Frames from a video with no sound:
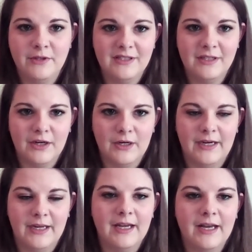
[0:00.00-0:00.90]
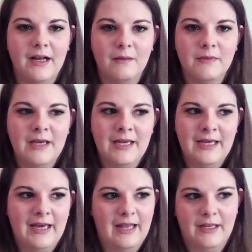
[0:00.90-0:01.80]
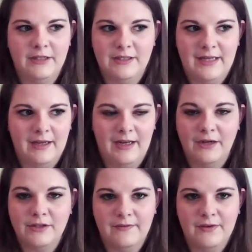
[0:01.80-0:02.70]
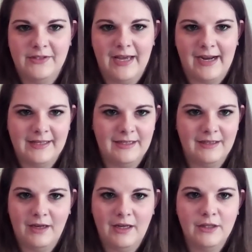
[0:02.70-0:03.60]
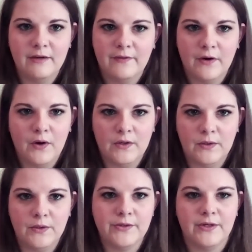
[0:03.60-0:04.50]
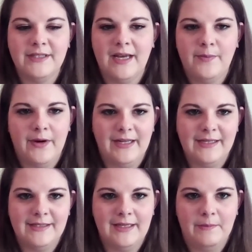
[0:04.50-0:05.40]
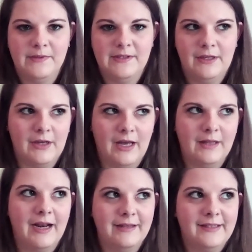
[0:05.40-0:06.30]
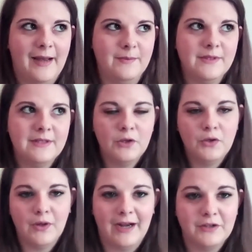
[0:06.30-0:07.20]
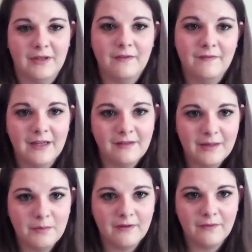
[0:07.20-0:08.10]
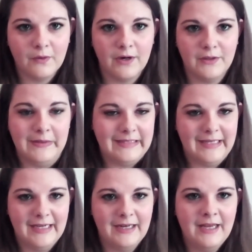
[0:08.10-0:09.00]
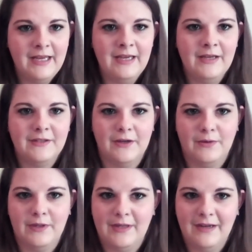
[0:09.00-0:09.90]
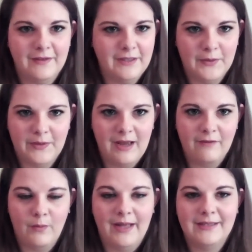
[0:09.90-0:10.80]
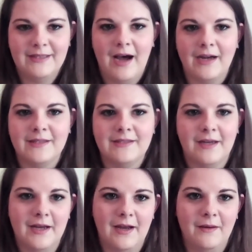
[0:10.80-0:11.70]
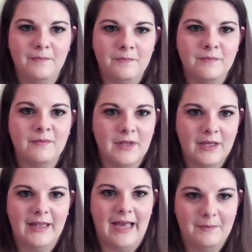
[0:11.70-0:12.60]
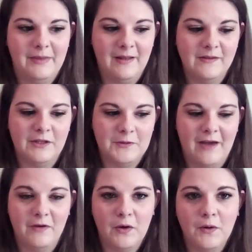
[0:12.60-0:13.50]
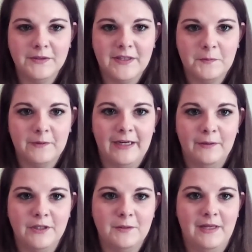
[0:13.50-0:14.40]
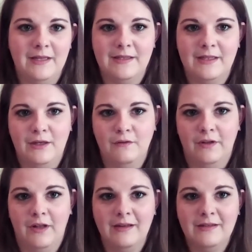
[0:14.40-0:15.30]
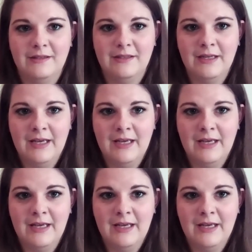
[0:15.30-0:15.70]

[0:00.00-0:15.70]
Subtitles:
is occurring. And then just take an extra few seconds and look for holes or separating seams. A lot of the times you'll actually feel it before you see it. So you definitely know when you have wet socks, that means that you have a hole somewhere, which means that you've lost